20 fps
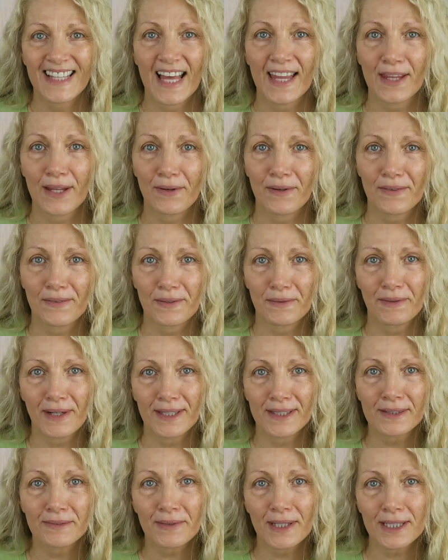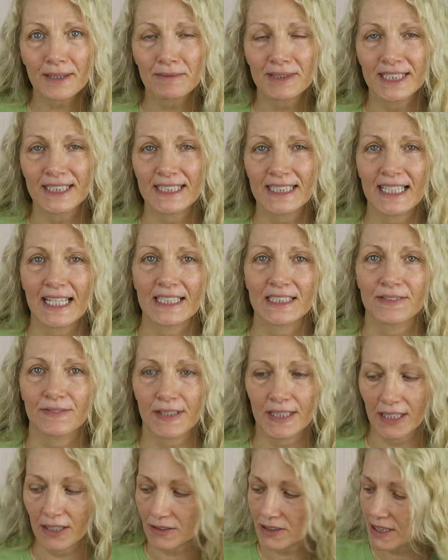Hello everyone, welcome to today's
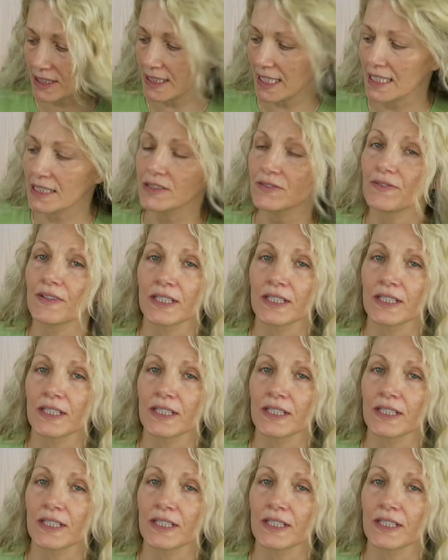video. Today's